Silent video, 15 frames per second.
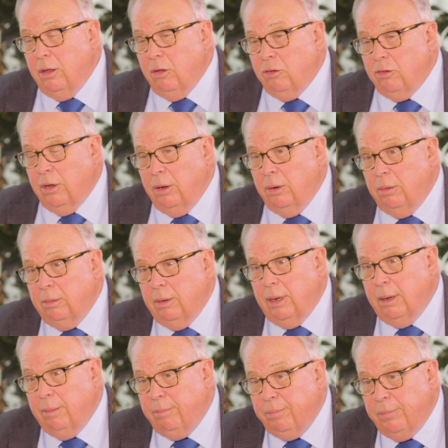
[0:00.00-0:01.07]
So
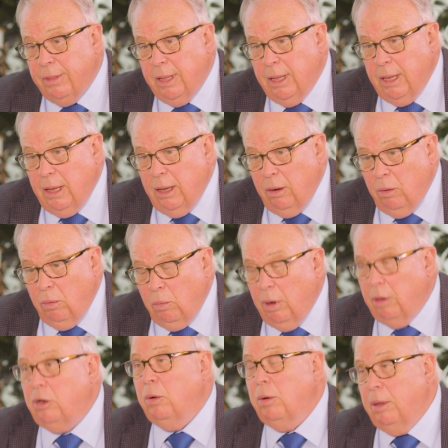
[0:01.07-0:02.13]
um,
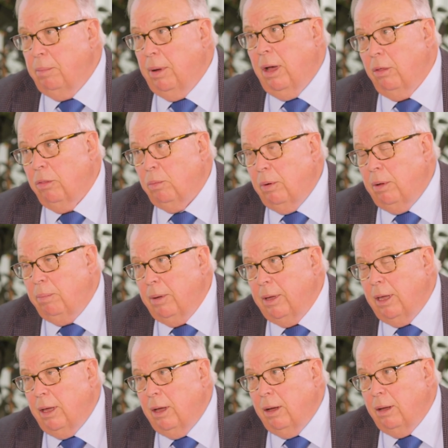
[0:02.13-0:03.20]
we're doing both. We're
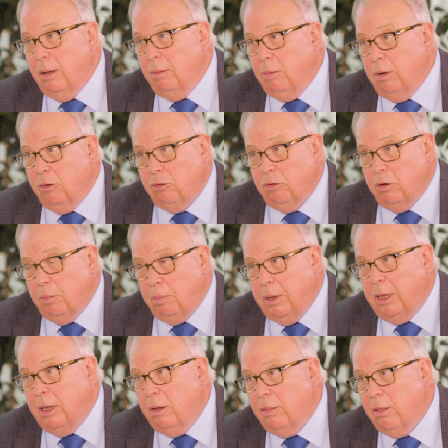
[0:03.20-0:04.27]
picking, uh, we're sort of
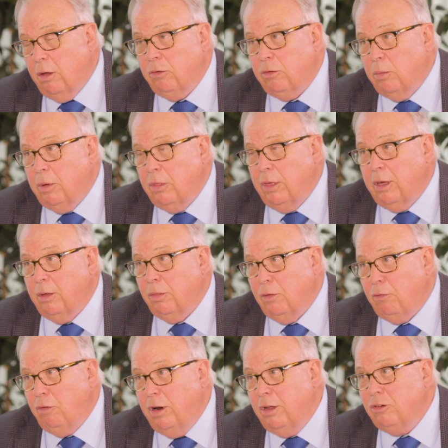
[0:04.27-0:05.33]
picking those that we think at the
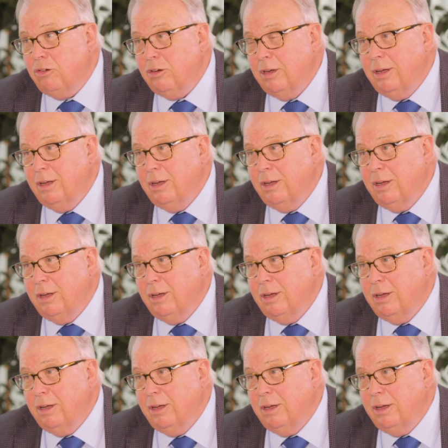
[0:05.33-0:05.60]
fringe,